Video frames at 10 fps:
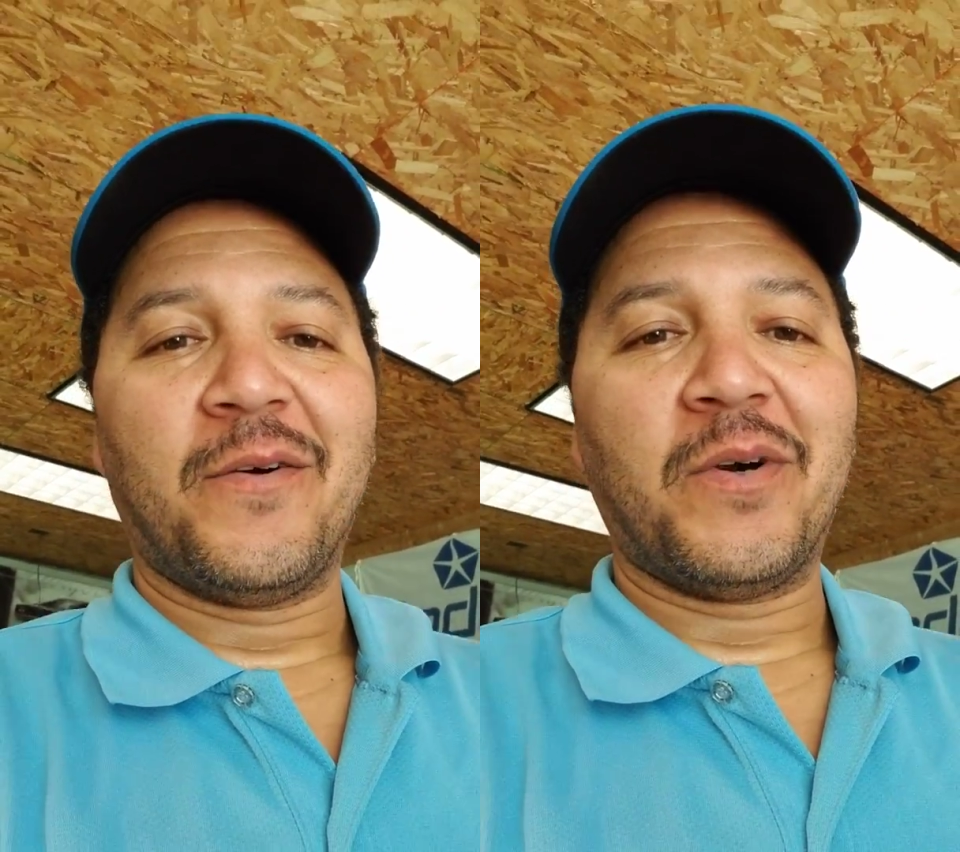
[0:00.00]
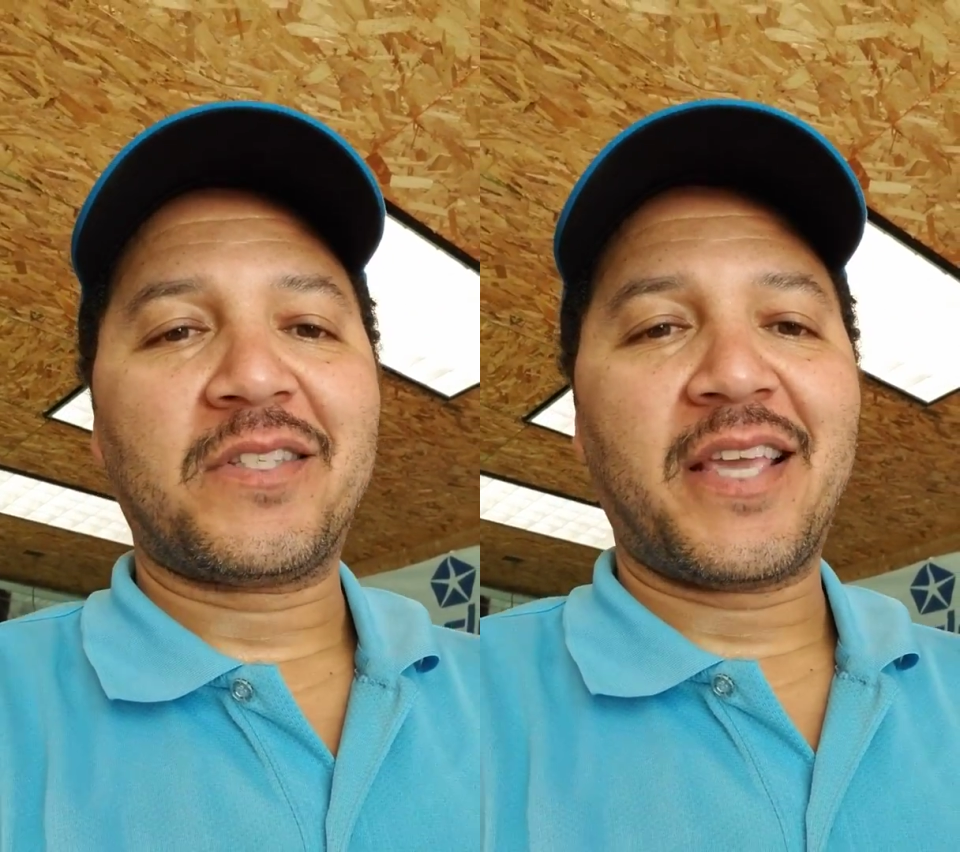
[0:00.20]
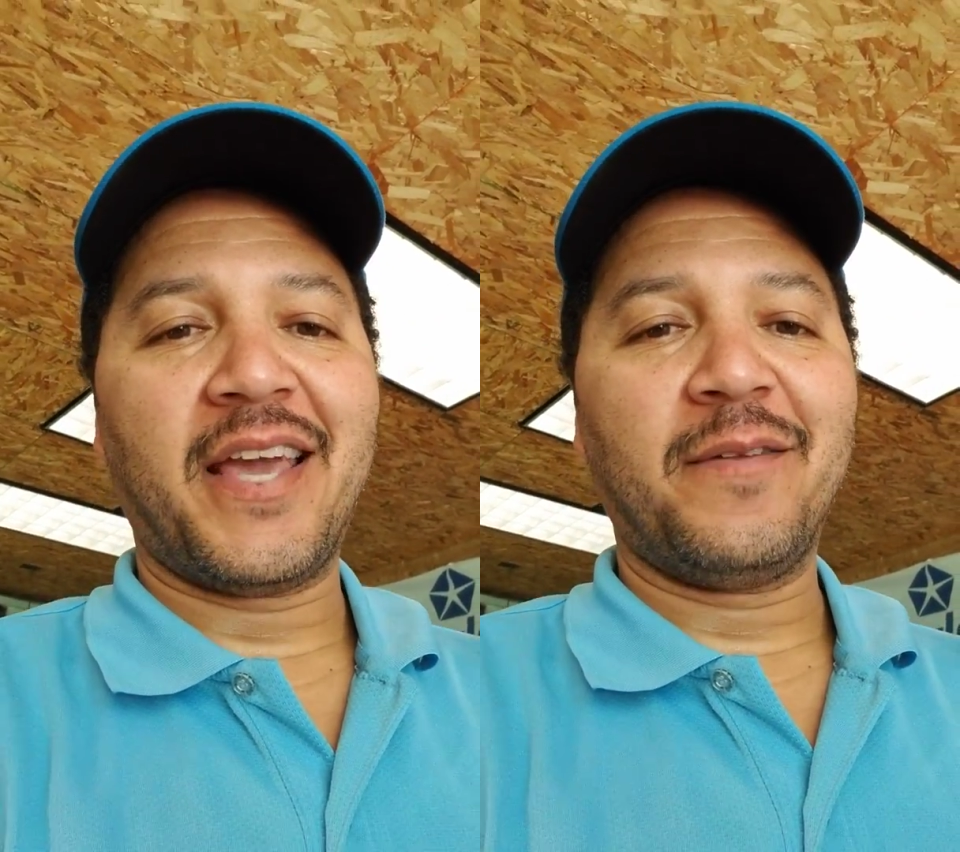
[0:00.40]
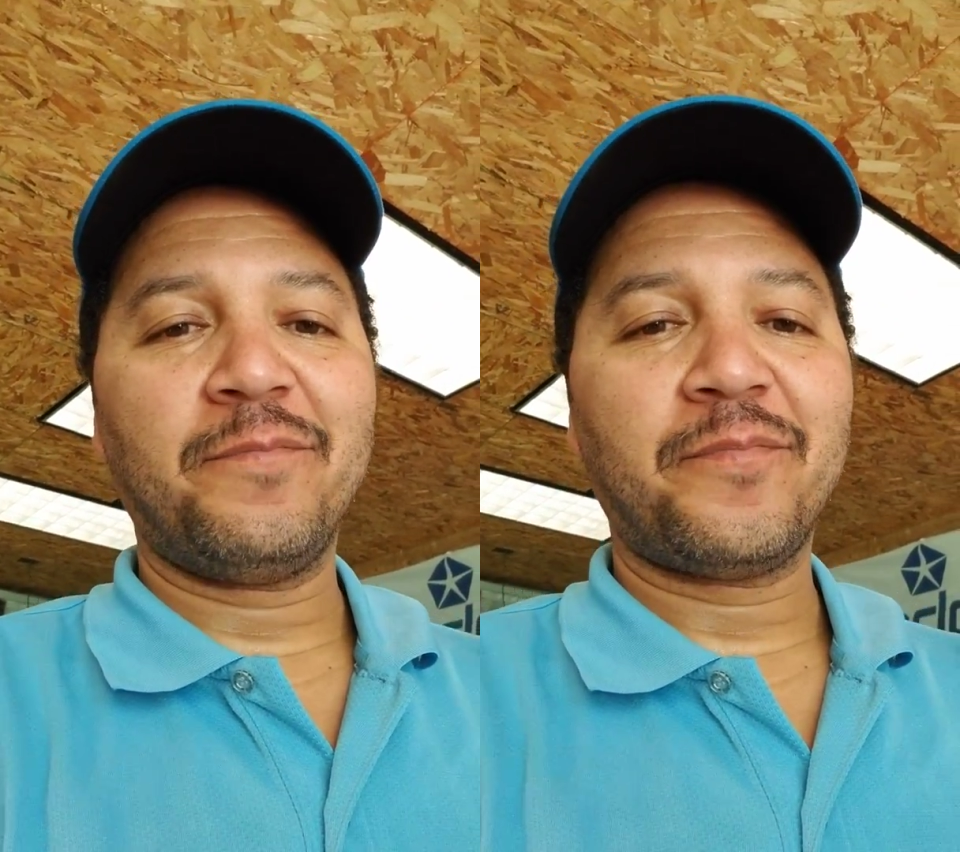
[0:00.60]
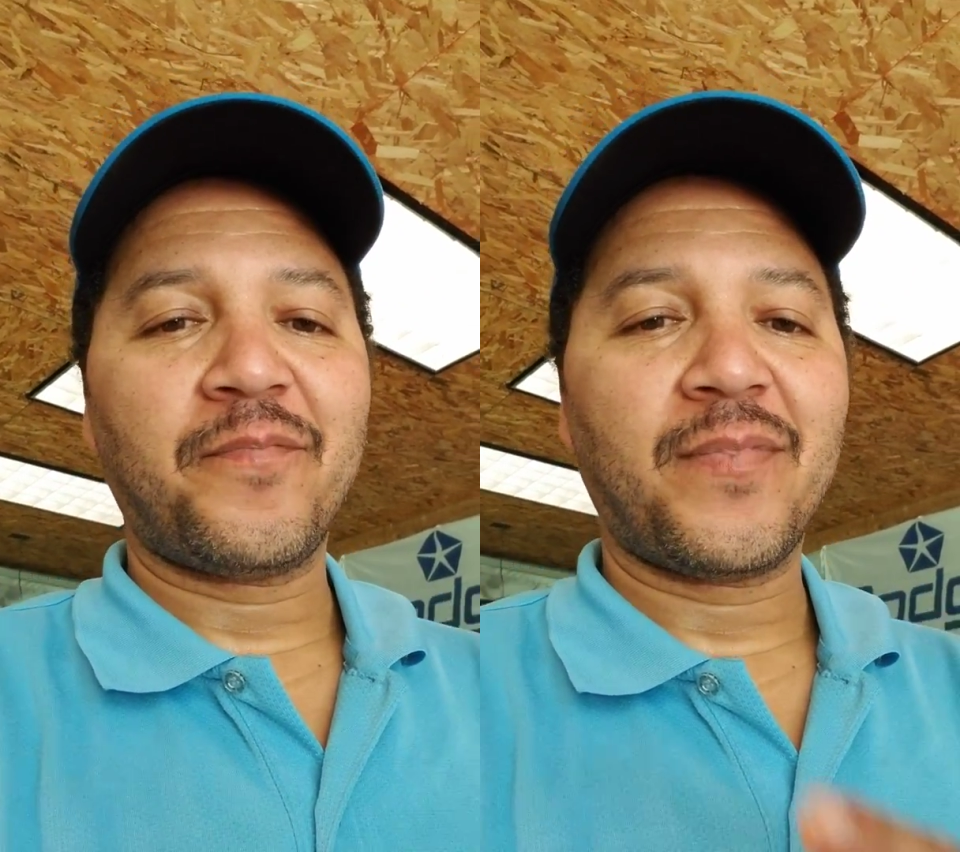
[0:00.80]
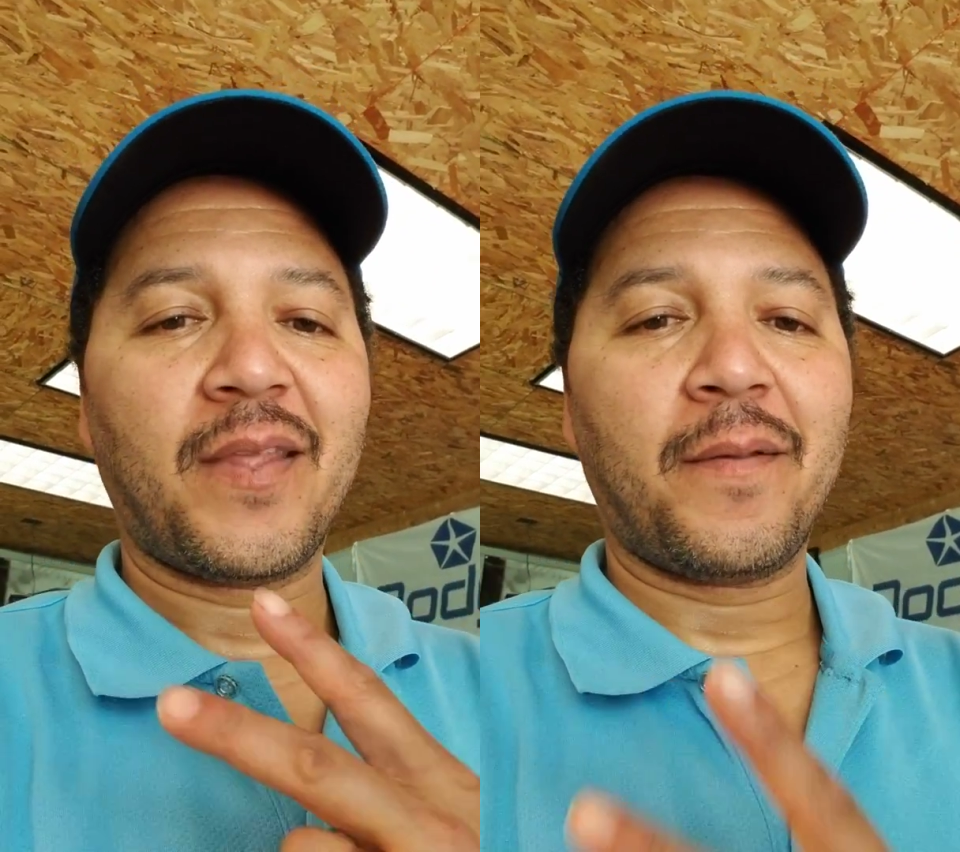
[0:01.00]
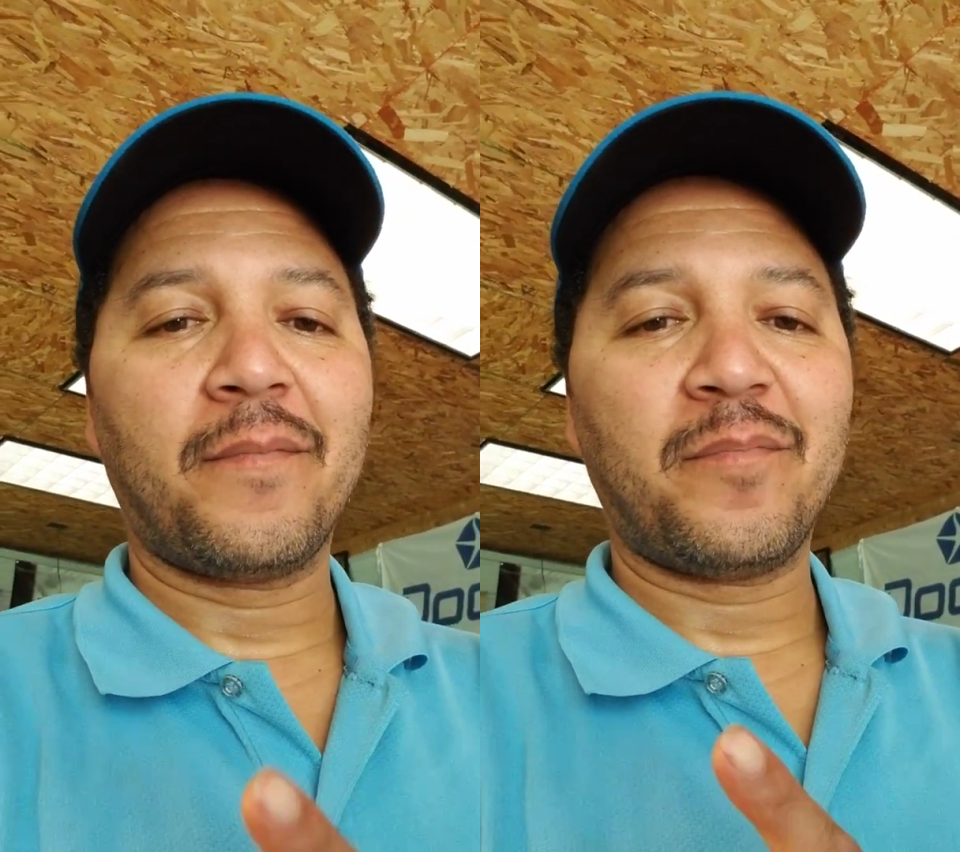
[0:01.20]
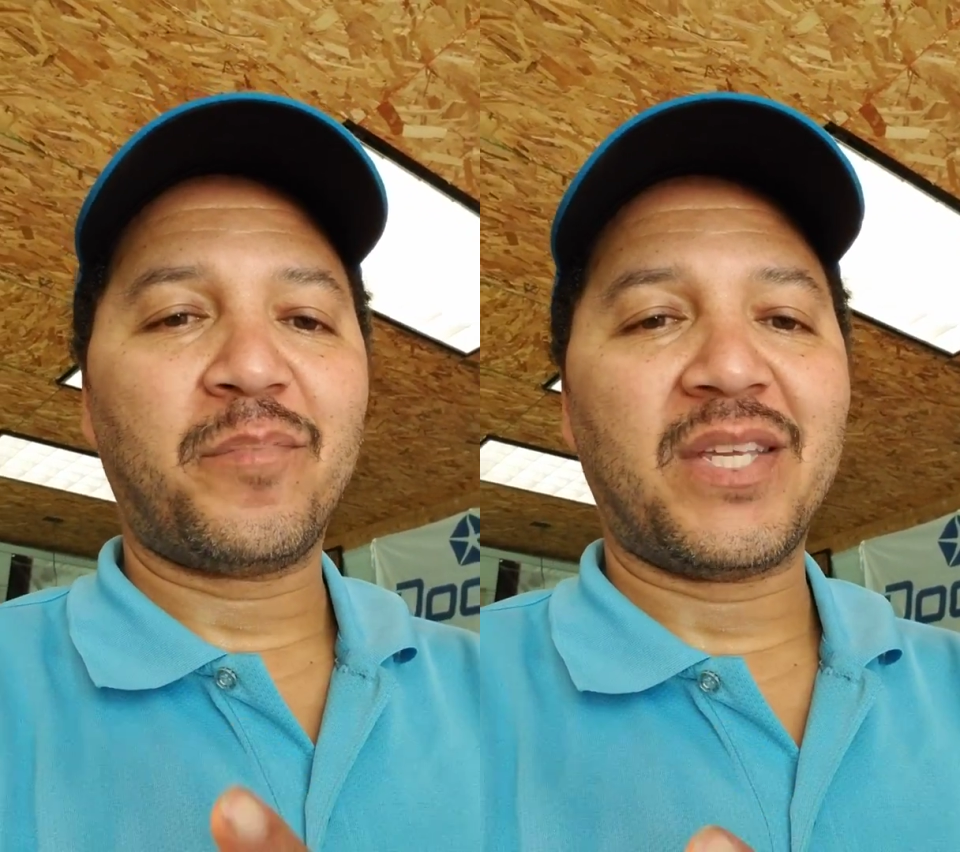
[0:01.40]
Once again,
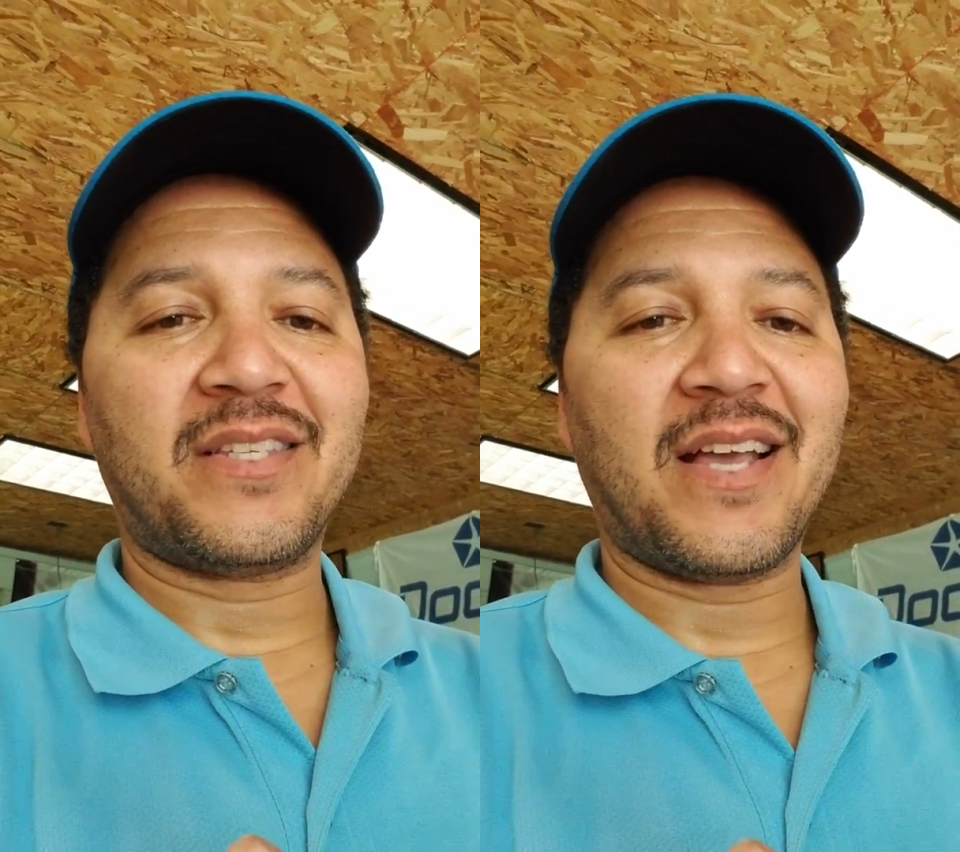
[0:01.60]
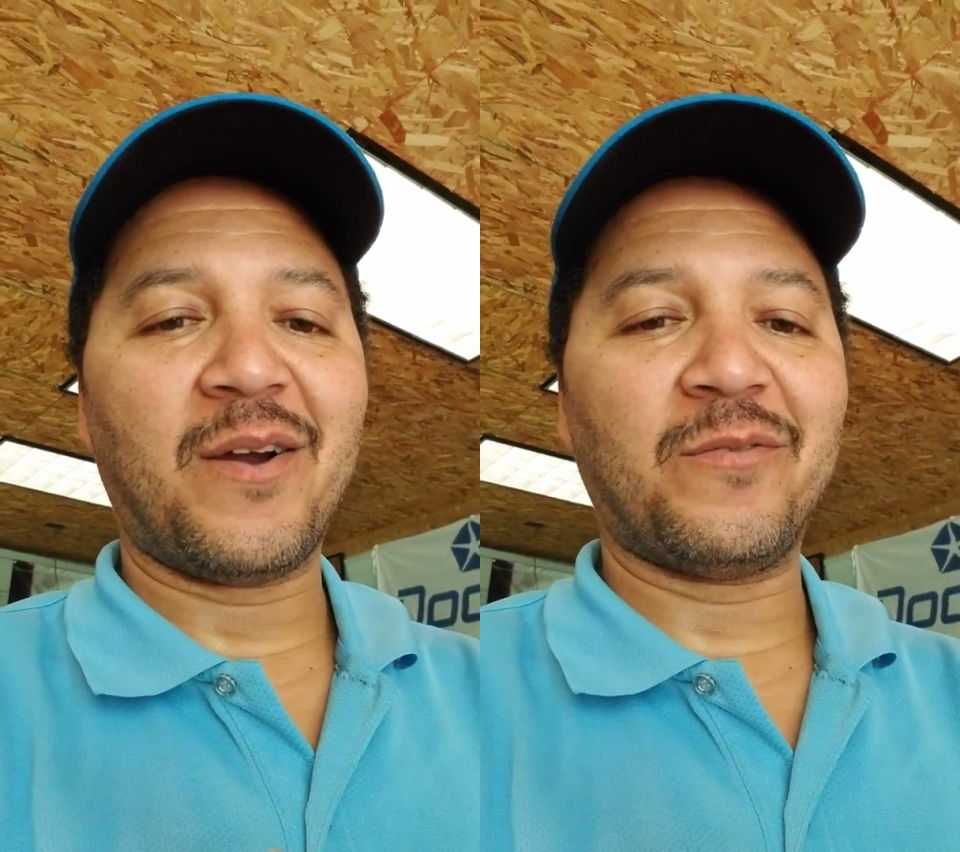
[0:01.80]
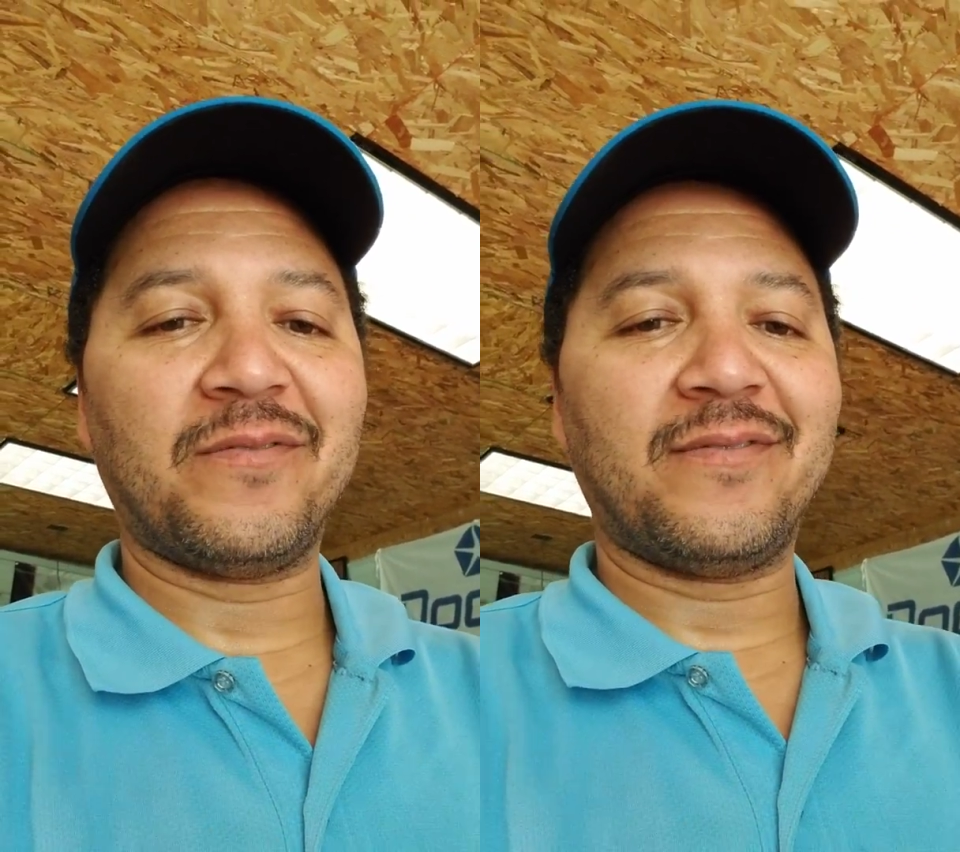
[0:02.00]
peace out.